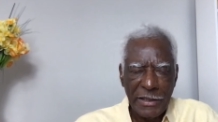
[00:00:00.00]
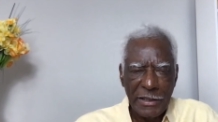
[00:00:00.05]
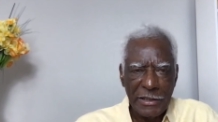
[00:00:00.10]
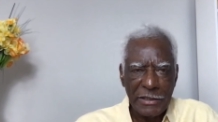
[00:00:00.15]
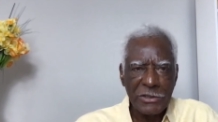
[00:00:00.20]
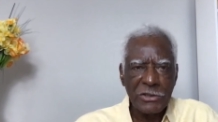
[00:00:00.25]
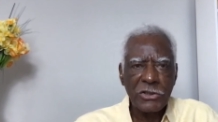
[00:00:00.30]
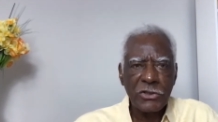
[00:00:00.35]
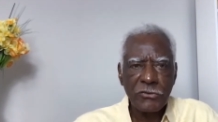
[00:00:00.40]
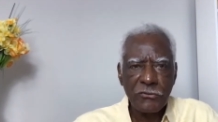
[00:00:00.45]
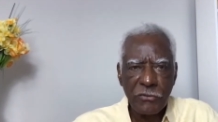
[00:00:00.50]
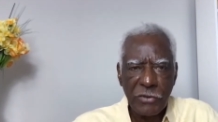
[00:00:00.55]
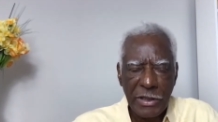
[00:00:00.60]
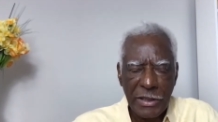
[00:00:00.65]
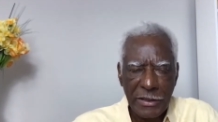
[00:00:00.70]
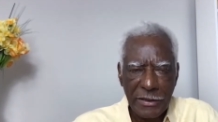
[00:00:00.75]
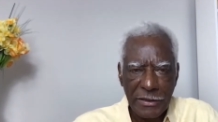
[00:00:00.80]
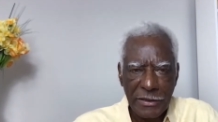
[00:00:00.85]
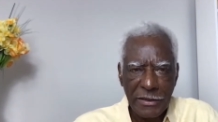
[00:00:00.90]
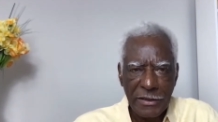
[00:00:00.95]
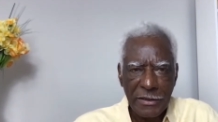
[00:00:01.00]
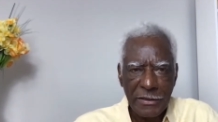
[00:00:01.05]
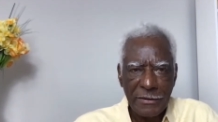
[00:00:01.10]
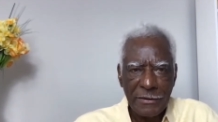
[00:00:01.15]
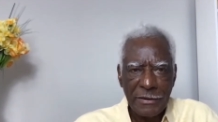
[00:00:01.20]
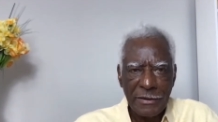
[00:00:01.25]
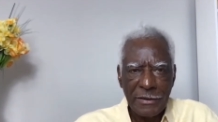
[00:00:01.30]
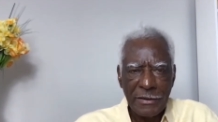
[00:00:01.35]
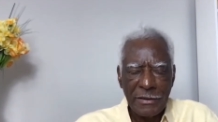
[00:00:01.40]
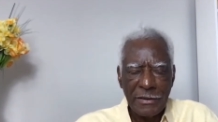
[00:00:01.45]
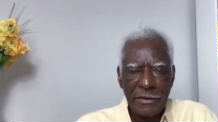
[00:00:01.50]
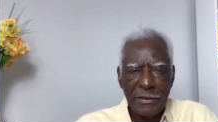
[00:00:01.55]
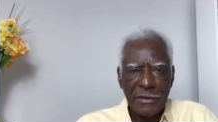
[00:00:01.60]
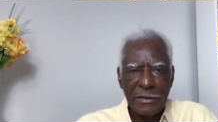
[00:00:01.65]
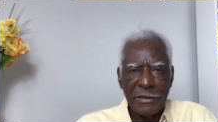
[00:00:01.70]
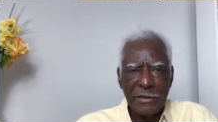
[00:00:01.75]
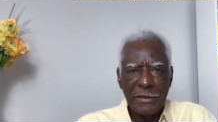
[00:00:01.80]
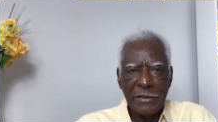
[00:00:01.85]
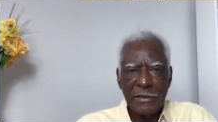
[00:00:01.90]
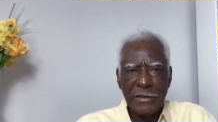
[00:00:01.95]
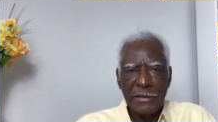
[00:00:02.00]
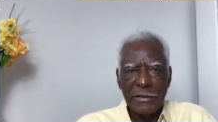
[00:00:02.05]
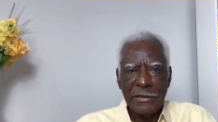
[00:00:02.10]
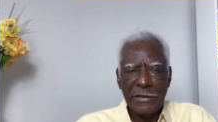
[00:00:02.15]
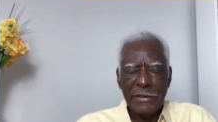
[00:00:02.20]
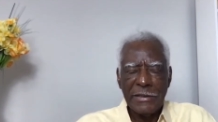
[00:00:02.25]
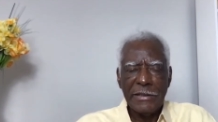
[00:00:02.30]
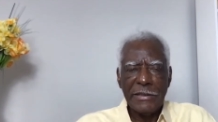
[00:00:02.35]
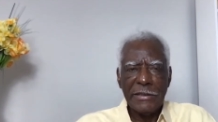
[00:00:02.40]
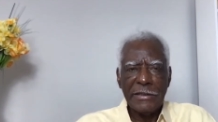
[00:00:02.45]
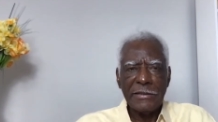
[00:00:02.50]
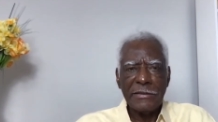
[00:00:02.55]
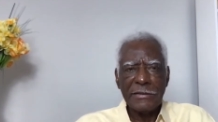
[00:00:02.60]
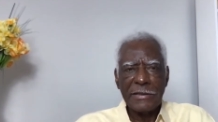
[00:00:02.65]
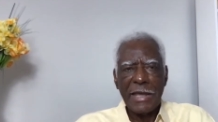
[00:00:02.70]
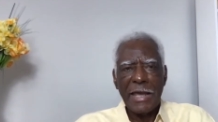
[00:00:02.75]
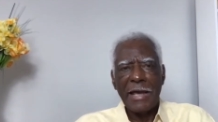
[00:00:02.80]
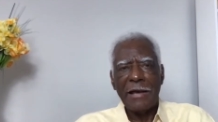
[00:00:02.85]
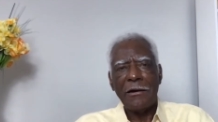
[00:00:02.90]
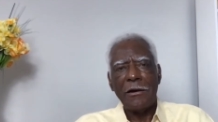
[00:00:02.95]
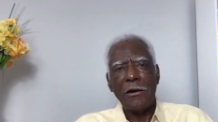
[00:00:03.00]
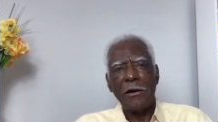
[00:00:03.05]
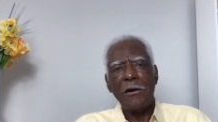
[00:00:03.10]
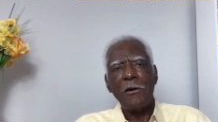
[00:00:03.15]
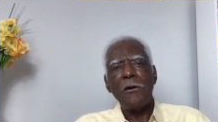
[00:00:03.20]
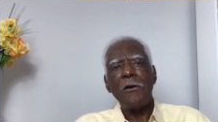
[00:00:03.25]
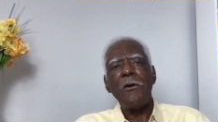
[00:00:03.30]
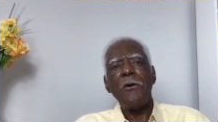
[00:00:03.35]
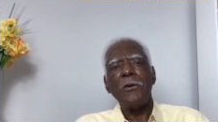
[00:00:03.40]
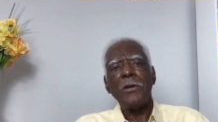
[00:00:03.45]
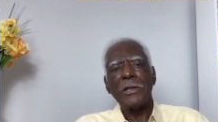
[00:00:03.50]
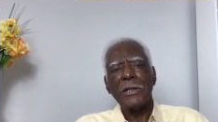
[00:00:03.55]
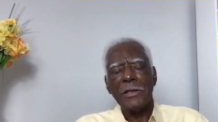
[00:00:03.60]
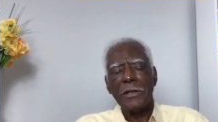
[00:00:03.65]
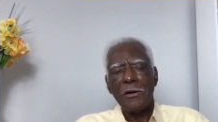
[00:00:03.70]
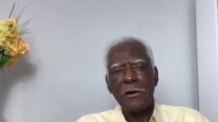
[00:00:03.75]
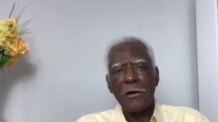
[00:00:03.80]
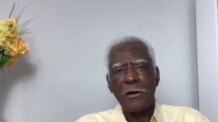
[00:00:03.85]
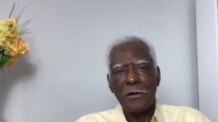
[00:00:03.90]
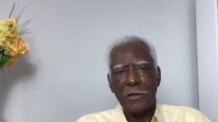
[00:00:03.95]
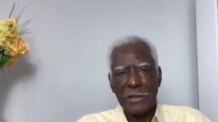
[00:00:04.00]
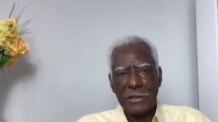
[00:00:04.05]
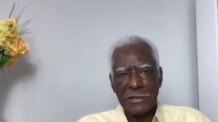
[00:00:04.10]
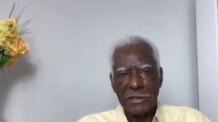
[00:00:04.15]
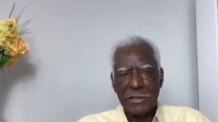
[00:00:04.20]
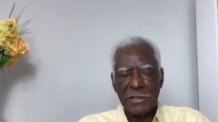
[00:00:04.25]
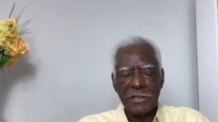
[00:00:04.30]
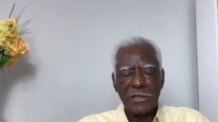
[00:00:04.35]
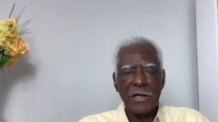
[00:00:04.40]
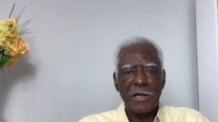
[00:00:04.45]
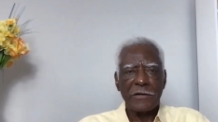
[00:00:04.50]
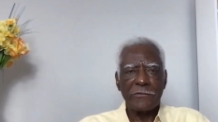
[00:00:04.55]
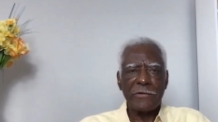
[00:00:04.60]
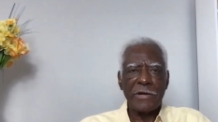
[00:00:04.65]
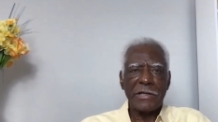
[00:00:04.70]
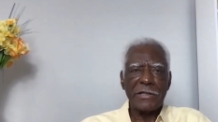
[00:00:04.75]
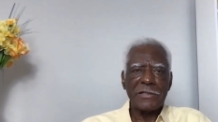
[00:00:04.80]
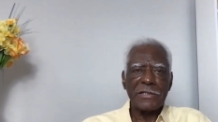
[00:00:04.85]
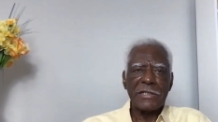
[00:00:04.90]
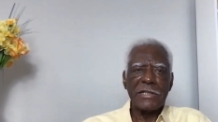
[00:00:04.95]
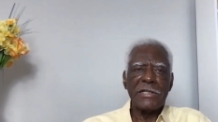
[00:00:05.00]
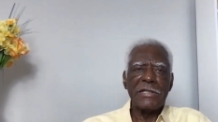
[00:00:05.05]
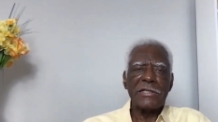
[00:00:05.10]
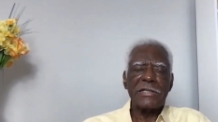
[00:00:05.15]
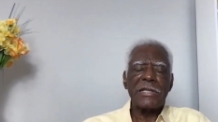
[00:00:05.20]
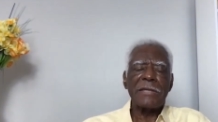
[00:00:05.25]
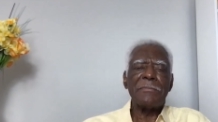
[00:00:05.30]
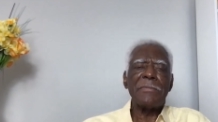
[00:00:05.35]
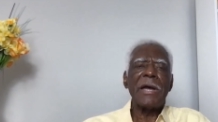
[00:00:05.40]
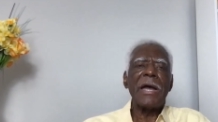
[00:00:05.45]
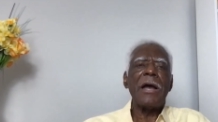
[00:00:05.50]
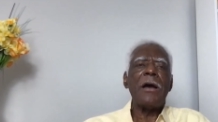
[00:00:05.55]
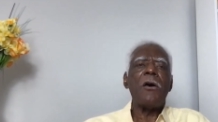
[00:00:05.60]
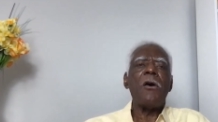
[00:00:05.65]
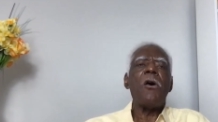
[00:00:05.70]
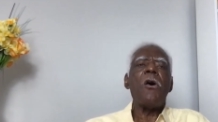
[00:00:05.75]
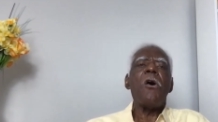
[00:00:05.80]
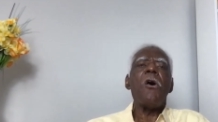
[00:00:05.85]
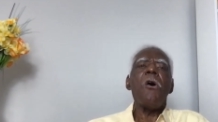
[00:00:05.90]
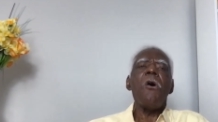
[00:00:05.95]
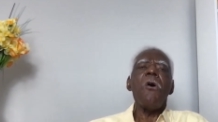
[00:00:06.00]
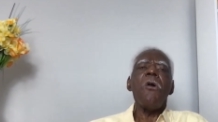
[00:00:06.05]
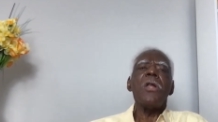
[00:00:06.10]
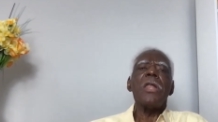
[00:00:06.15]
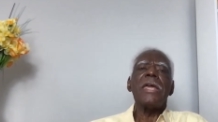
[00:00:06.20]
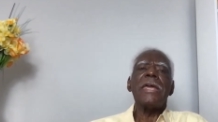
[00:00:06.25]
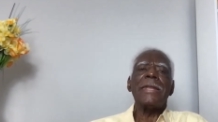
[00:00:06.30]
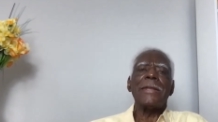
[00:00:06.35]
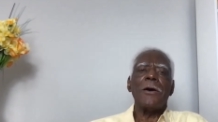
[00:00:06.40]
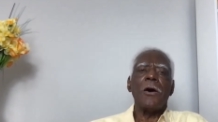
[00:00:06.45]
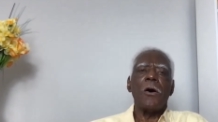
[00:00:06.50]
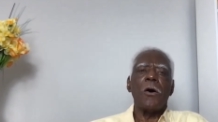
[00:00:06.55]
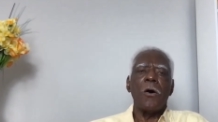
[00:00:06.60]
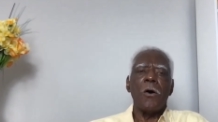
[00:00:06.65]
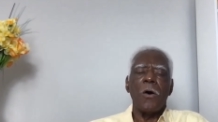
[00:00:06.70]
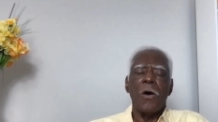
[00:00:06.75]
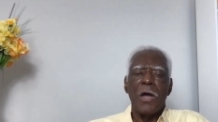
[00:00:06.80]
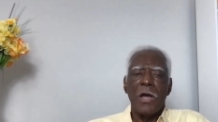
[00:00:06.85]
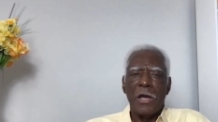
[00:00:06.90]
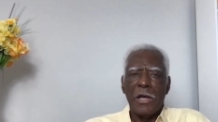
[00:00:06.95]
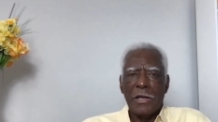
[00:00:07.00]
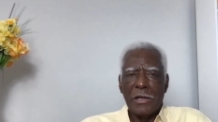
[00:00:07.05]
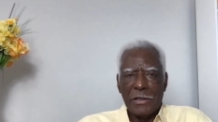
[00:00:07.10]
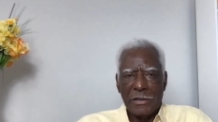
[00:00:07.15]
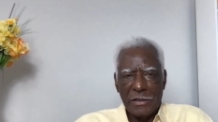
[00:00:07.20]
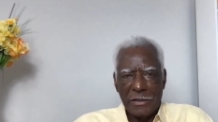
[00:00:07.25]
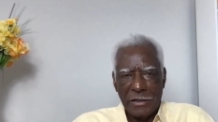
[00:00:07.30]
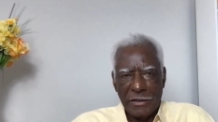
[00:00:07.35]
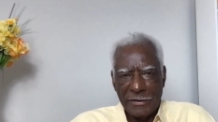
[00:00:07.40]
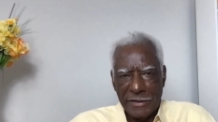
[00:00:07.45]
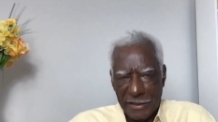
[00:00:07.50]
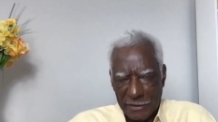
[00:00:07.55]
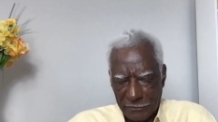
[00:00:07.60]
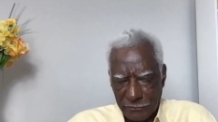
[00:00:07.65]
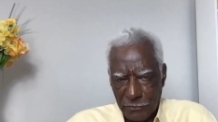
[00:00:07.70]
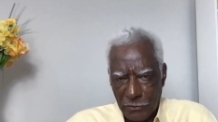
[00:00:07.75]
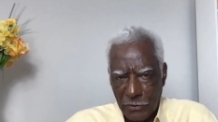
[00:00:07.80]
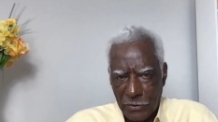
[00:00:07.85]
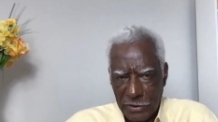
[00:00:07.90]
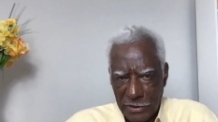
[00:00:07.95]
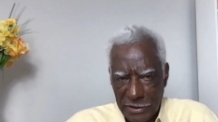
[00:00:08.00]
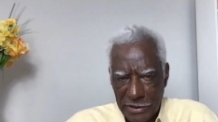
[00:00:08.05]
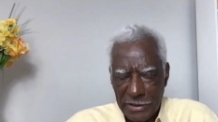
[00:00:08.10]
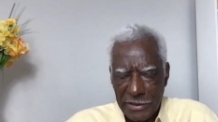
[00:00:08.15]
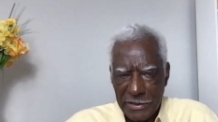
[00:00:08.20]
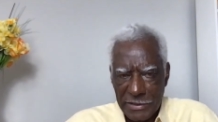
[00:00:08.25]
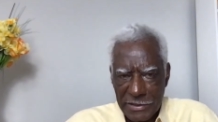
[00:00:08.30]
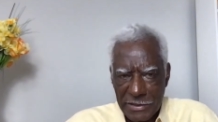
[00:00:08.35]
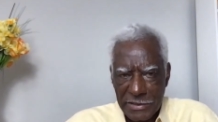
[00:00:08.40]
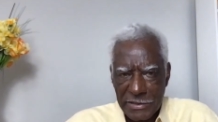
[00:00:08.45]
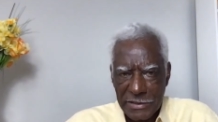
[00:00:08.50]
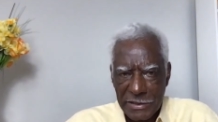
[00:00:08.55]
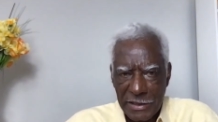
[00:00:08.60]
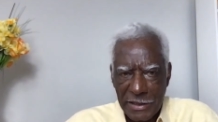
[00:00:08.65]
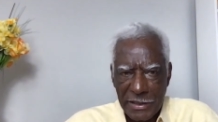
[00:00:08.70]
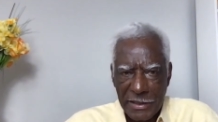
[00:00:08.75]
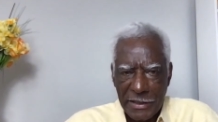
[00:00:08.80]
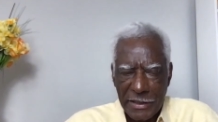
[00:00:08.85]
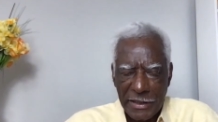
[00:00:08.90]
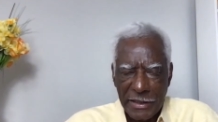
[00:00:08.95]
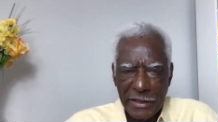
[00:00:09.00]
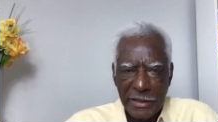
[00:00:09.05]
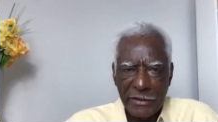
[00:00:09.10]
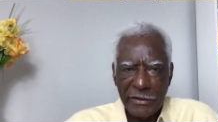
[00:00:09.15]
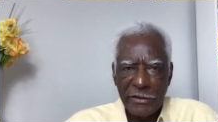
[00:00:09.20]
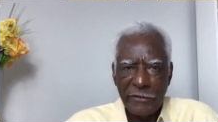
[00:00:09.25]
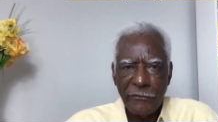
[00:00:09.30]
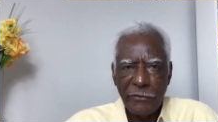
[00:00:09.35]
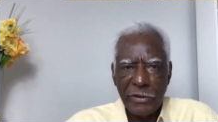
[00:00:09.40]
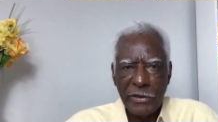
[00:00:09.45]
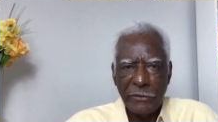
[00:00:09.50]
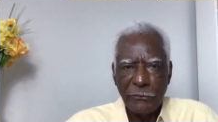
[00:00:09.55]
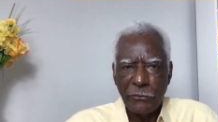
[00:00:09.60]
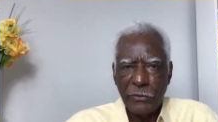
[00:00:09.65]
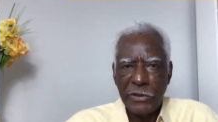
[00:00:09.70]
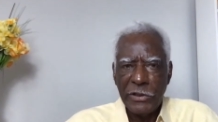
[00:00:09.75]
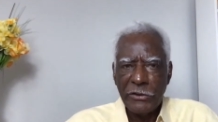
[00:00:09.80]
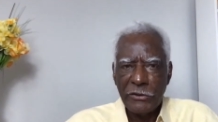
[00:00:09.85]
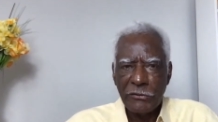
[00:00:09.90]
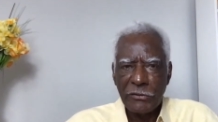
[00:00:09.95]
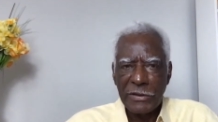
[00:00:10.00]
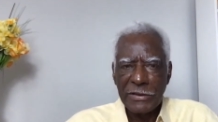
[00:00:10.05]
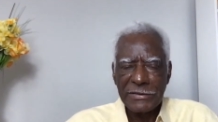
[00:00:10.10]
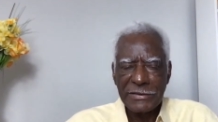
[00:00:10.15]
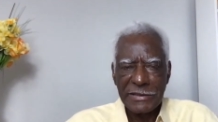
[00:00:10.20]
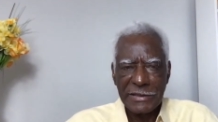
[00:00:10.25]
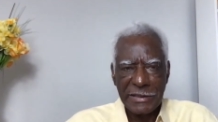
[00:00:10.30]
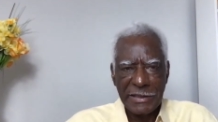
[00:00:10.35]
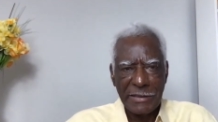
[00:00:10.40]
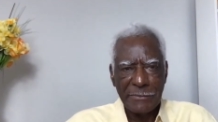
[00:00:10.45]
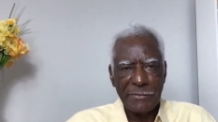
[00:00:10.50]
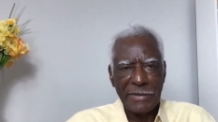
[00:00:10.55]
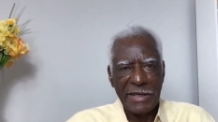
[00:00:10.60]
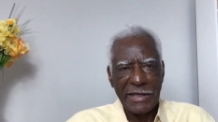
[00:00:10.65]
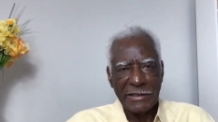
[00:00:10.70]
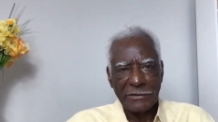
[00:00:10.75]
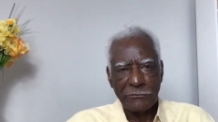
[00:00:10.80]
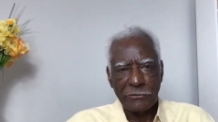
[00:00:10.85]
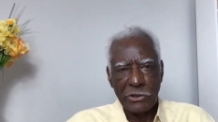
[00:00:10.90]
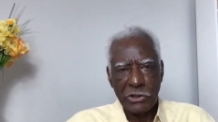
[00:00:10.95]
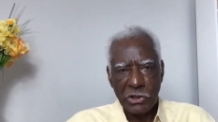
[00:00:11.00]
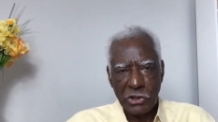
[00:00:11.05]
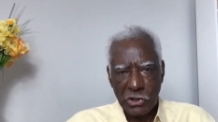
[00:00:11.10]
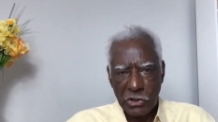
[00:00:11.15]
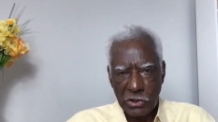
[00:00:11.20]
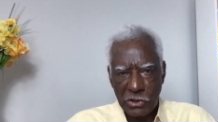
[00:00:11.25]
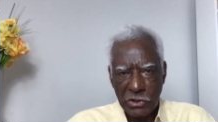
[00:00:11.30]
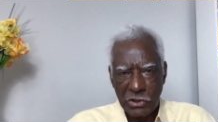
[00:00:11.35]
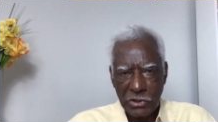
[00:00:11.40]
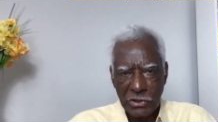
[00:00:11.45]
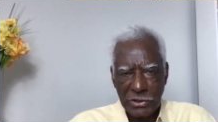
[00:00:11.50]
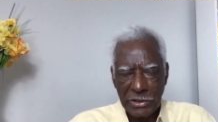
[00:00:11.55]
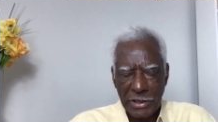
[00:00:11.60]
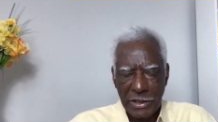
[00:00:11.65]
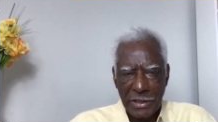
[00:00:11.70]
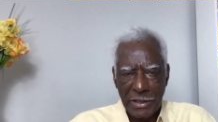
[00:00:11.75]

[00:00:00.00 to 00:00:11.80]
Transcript: and strength. He is our all in all, as the songwriter says, He's my all in all. That's who He is. And if we trust in Him as we should,